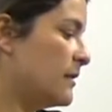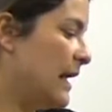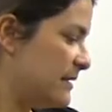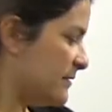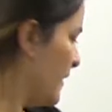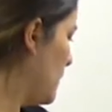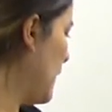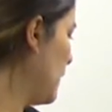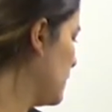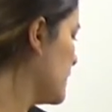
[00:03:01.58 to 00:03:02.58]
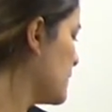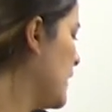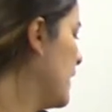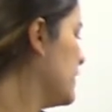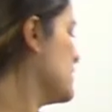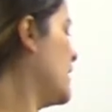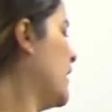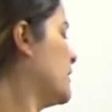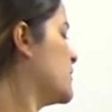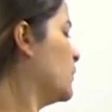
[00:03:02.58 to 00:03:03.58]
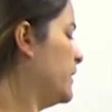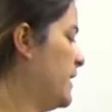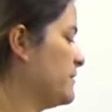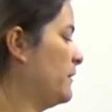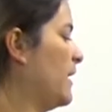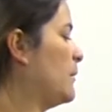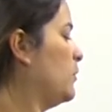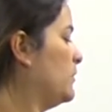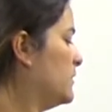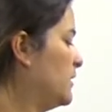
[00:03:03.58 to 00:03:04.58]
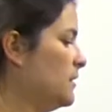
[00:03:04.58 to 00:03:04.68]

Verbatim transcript: nice thing about this rack is that Thule has labeled